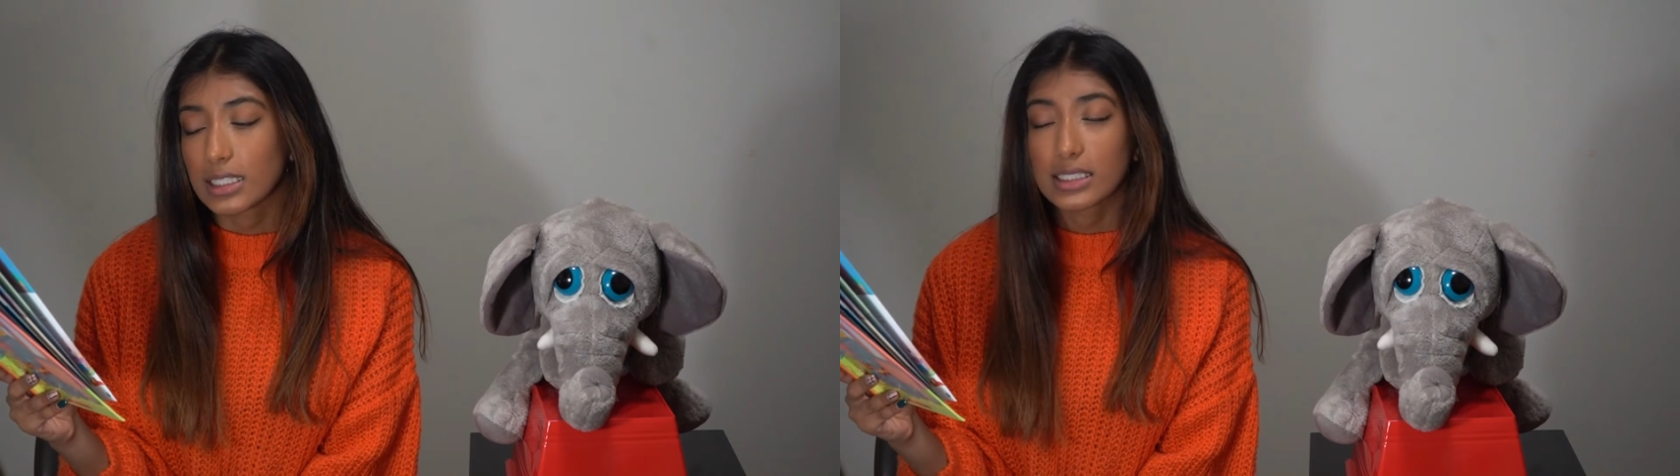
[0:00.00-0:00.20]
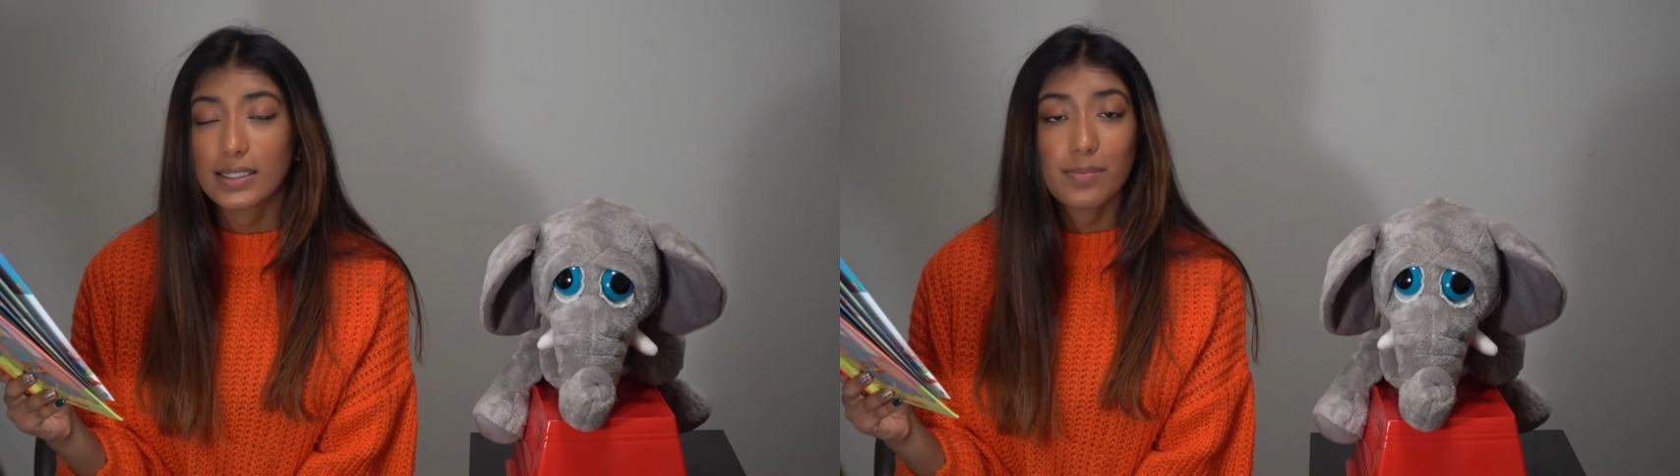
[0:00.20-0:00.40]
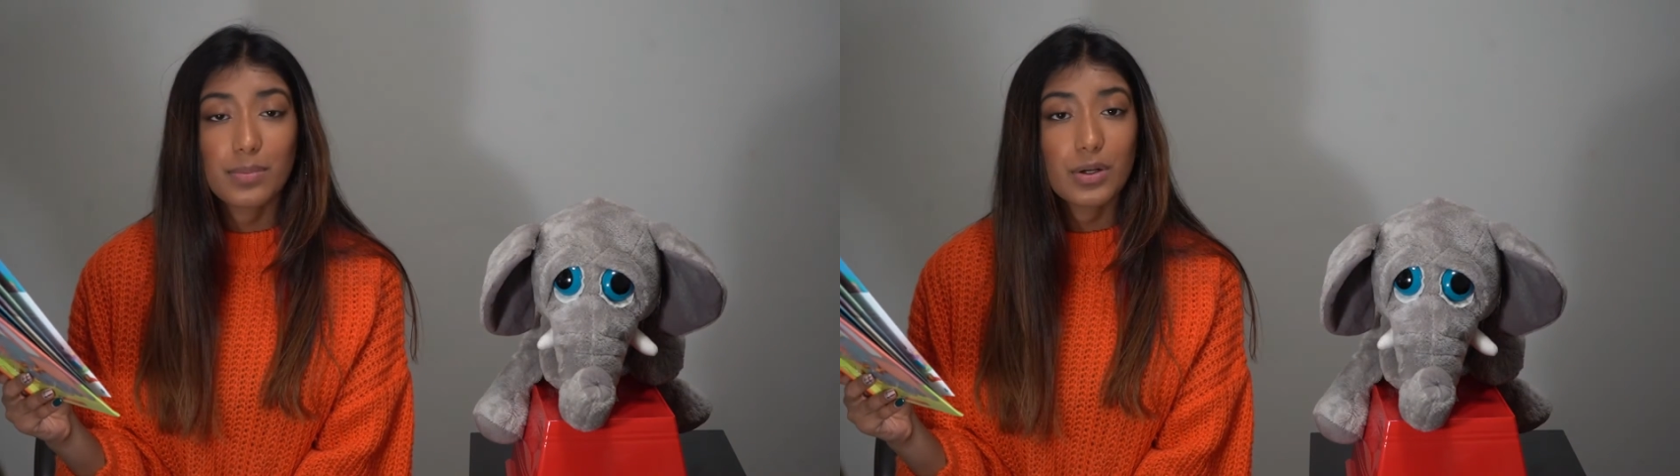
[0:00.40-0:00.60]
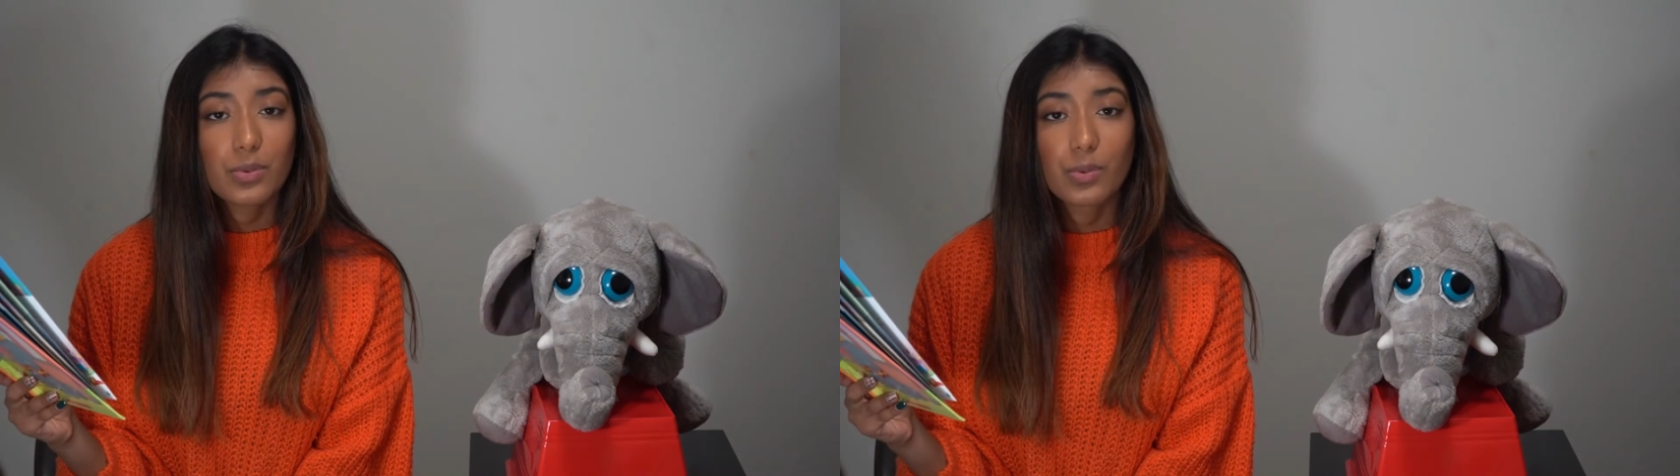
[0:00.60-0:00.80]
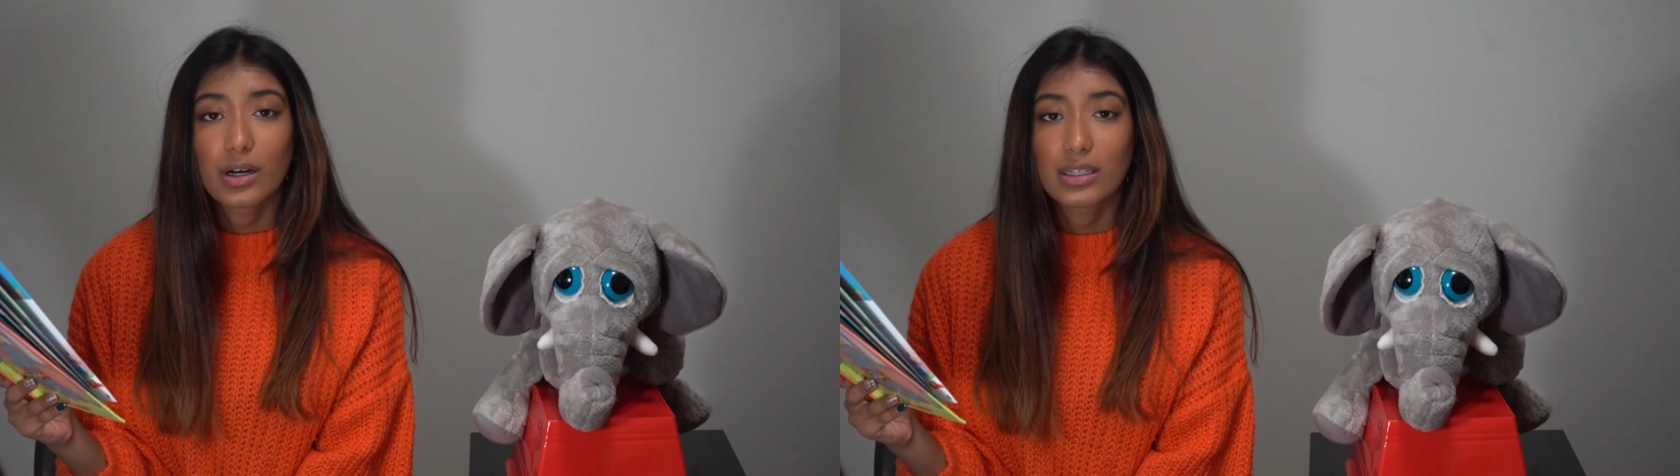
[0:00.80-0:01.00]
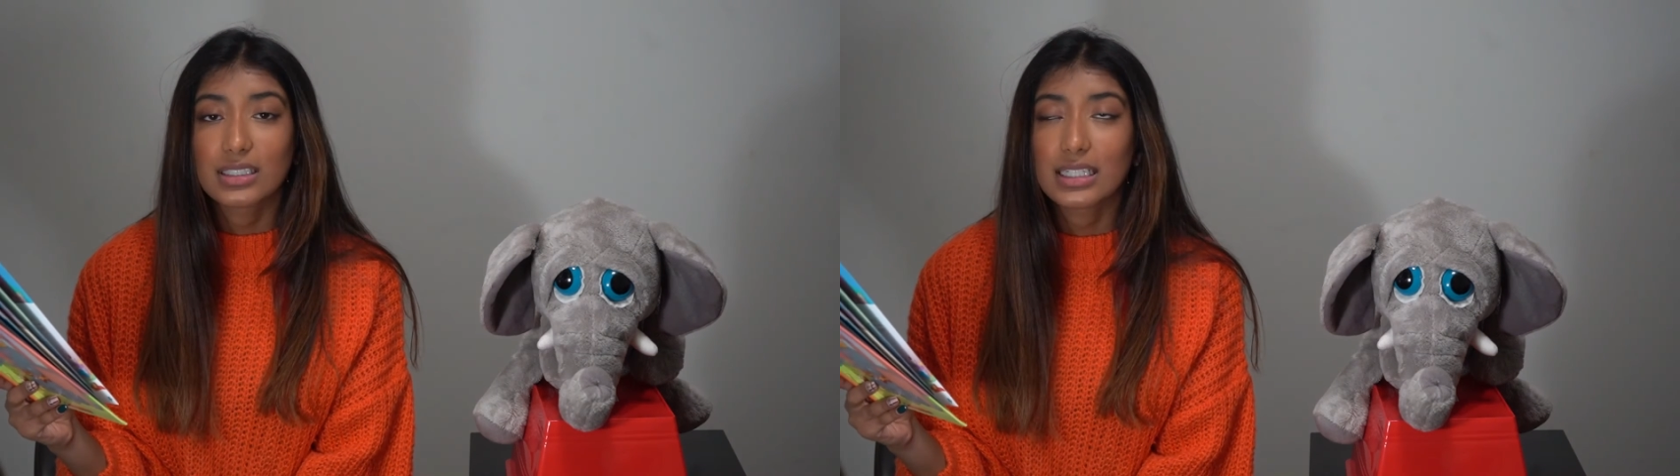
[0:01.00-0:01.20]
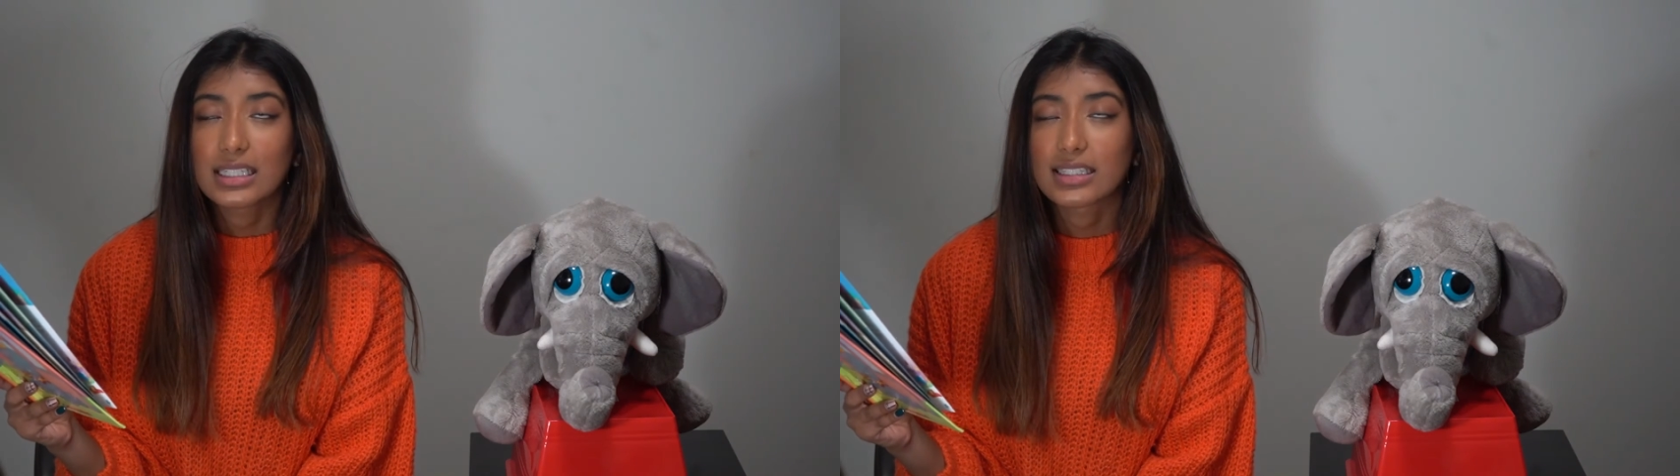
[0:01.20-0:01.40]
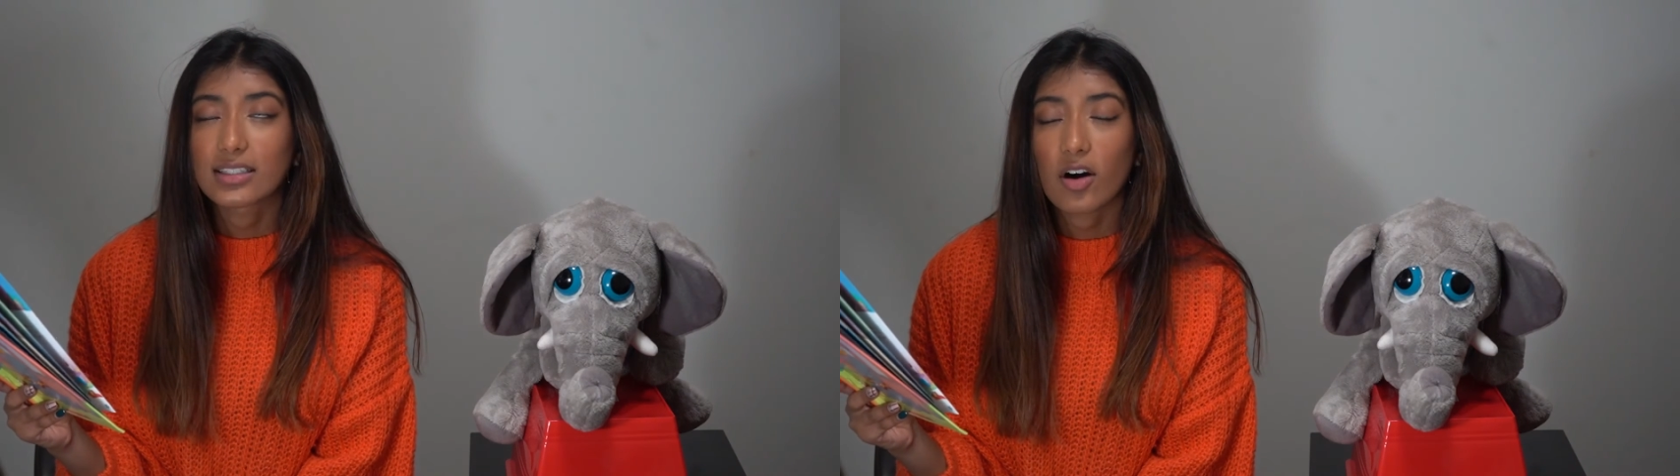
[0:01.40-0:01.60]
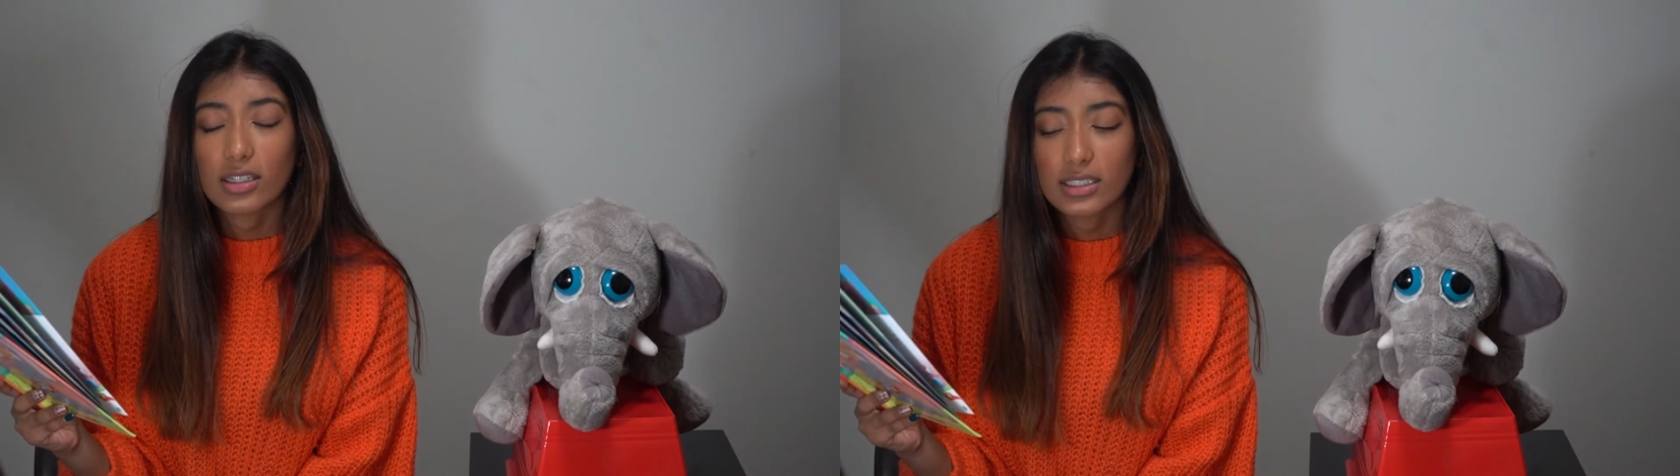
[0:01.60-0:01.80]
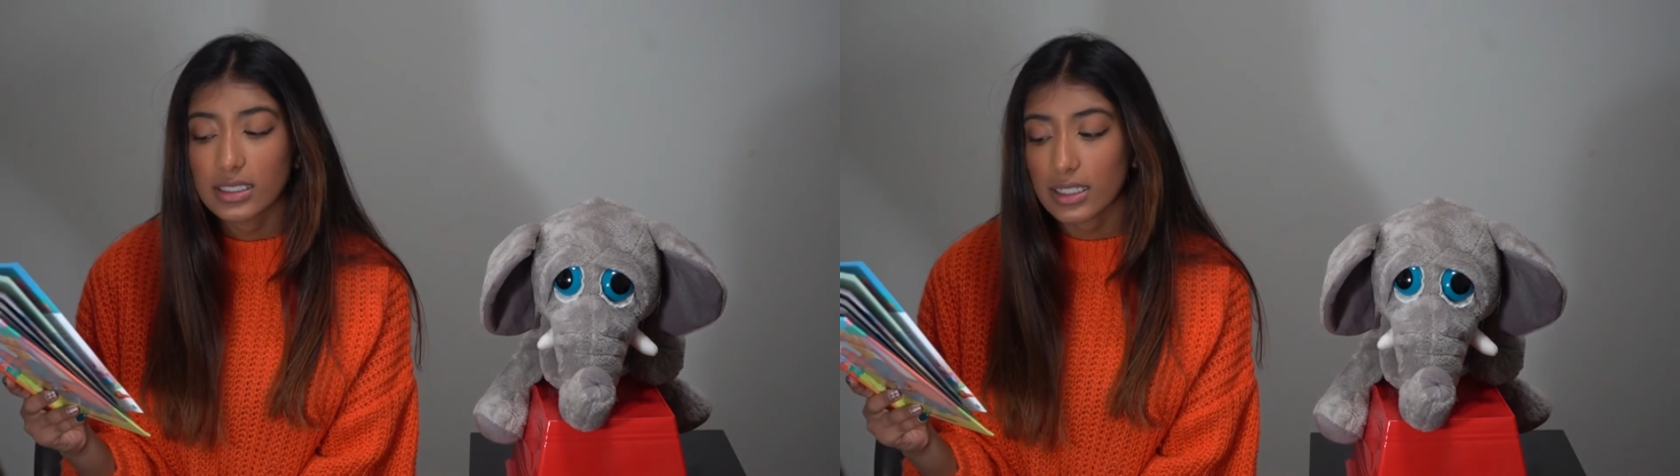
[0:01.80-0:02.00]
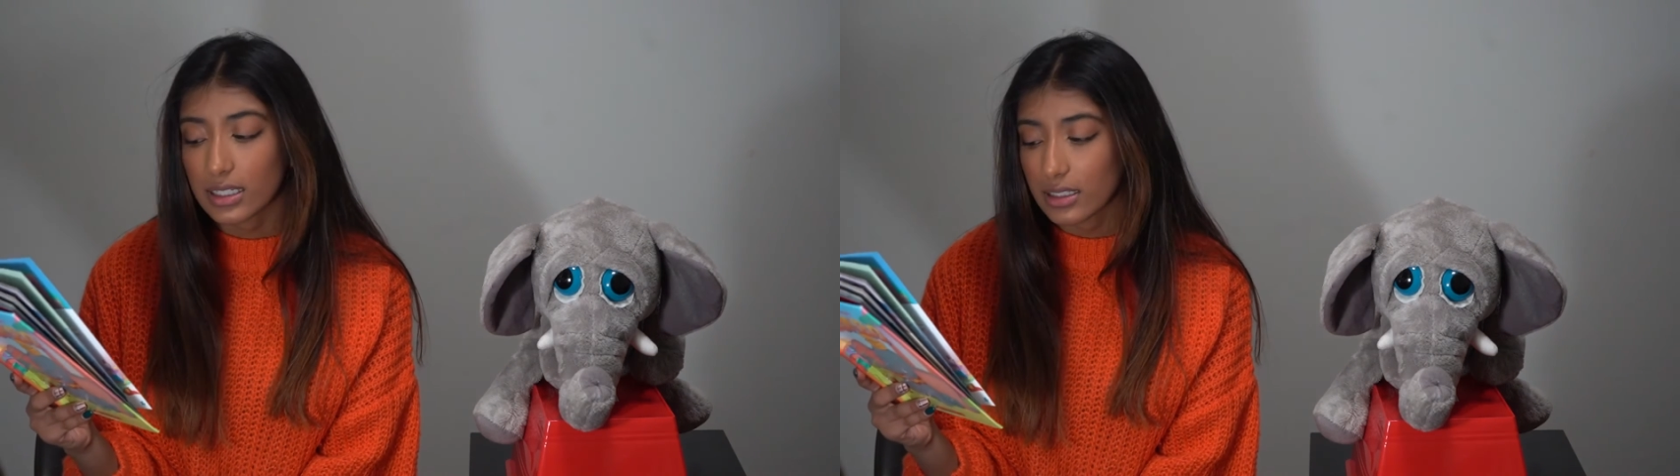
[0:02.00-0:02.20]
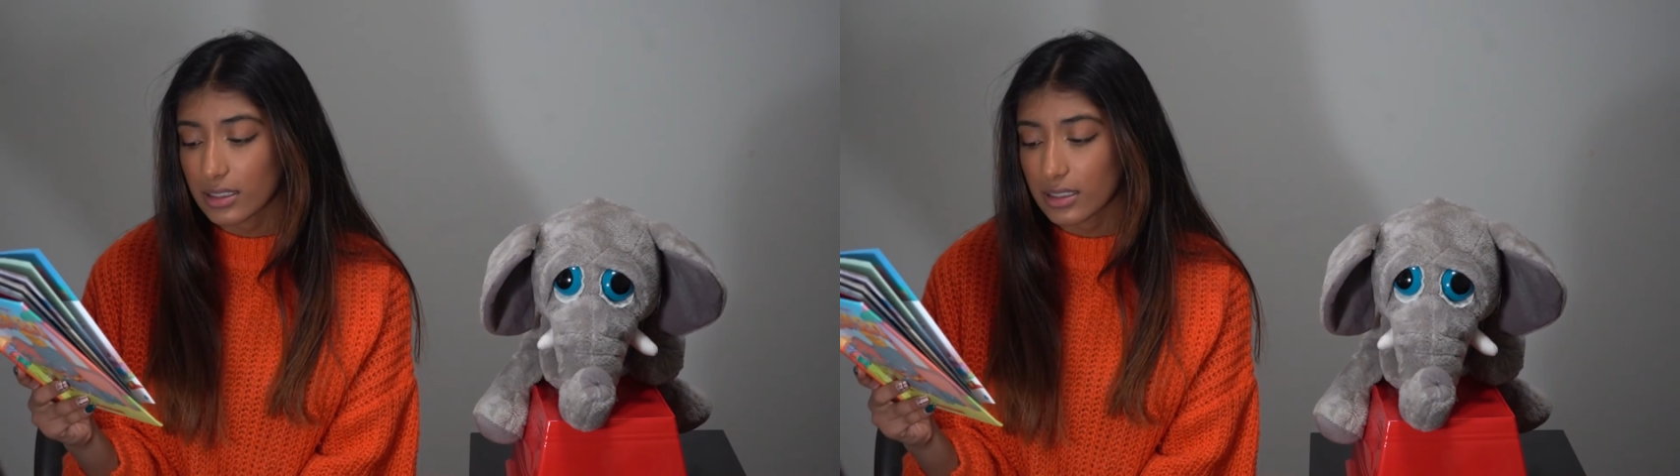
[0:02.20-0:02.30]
Dumbo was exhausted.